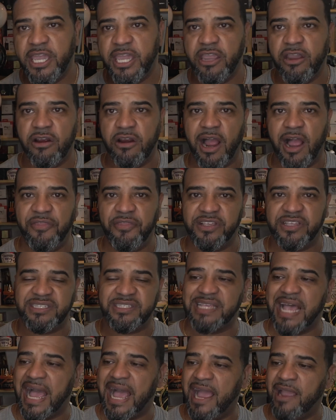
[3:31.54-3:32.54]
here on the
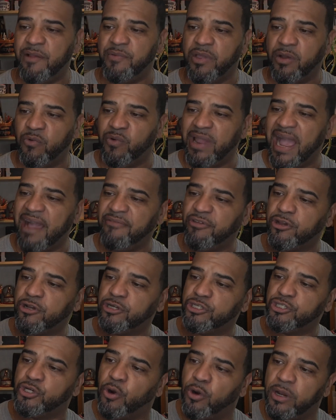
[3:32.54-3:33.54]
side we have the
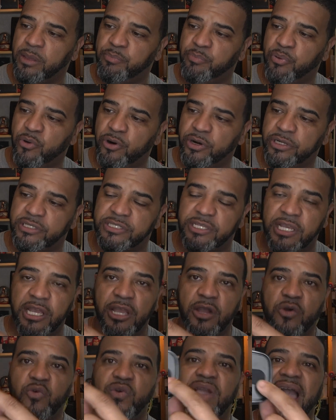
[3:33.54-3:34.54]
controlling ports.
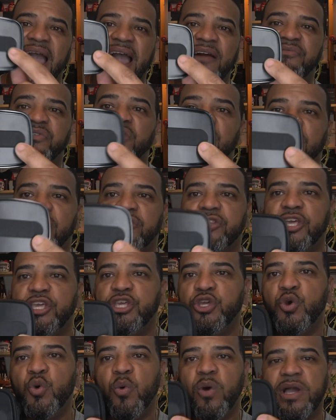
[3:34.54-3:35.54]
We have the
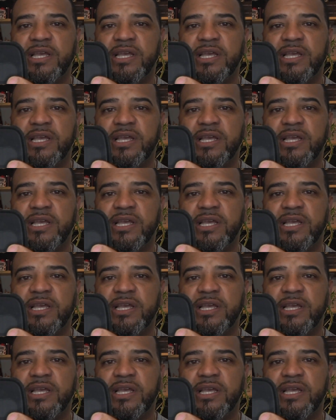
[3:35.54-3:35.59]
the